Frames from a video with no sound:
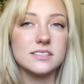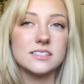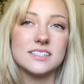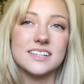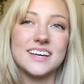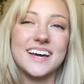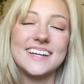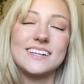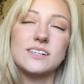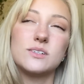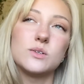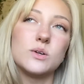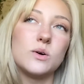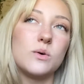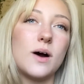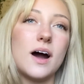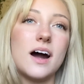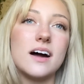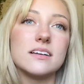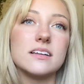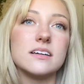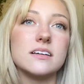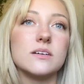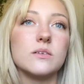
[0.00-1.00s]
I don't know
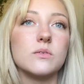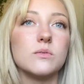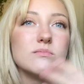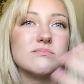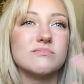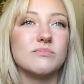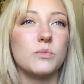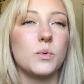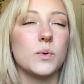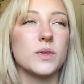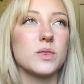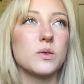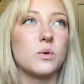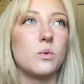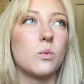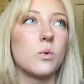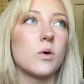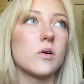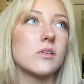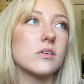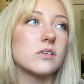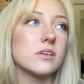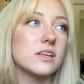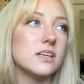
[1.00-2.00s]
how to, what the
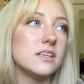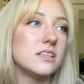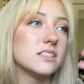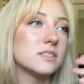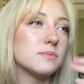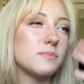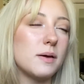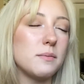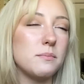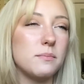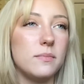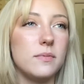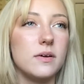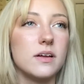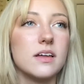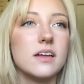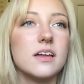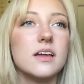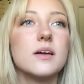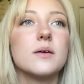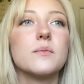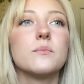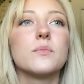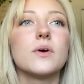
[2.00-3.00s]
word is. My
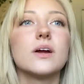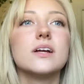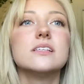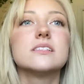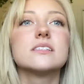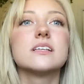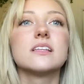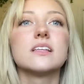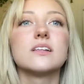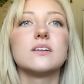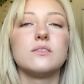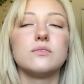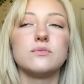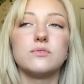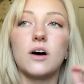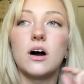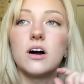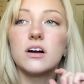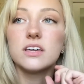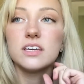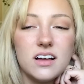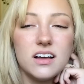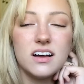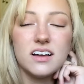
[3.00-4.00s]
brain's a little
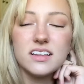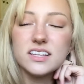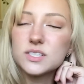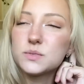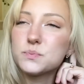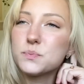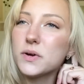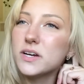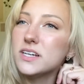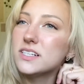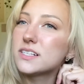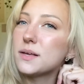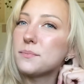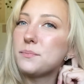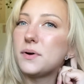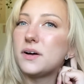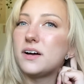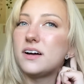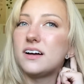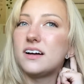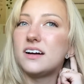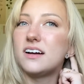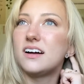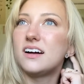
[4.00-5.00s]
foggy. Uh, this brings up a,
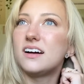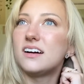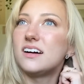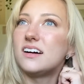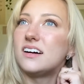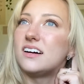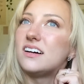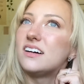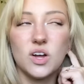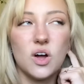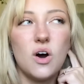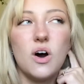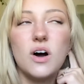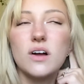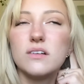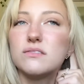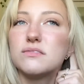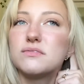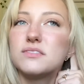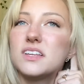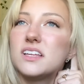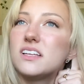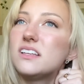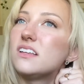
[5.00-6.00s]
a
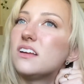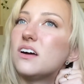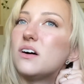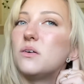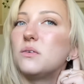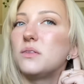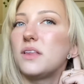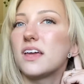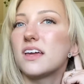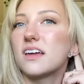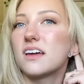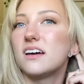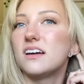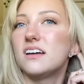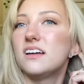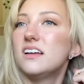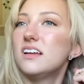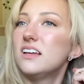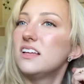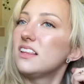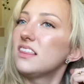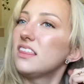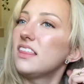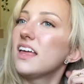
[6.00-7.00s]
conflict, no, like a,
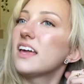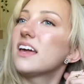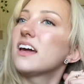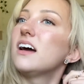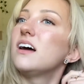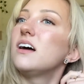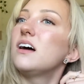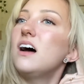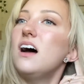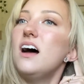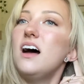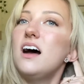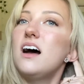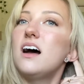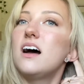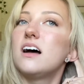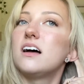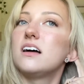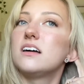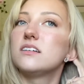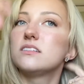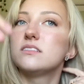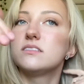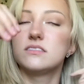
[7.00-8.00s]
like a, ah,
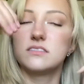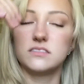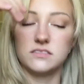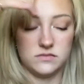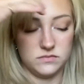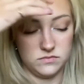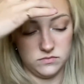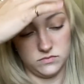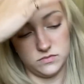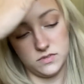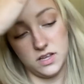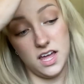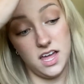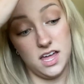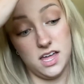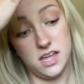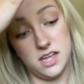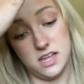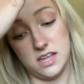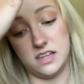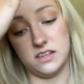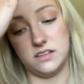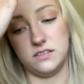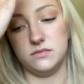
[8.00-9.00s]

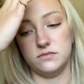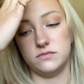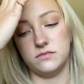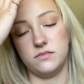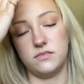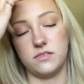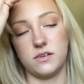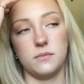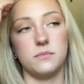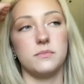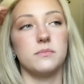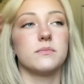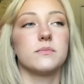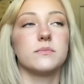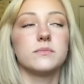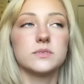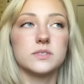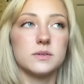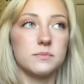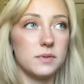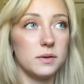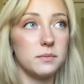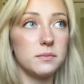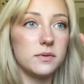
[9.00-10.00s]
ah, from
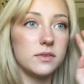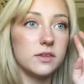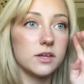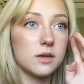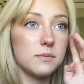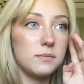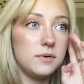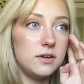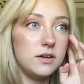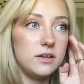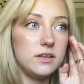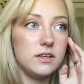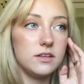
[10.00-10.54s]
some people in the community.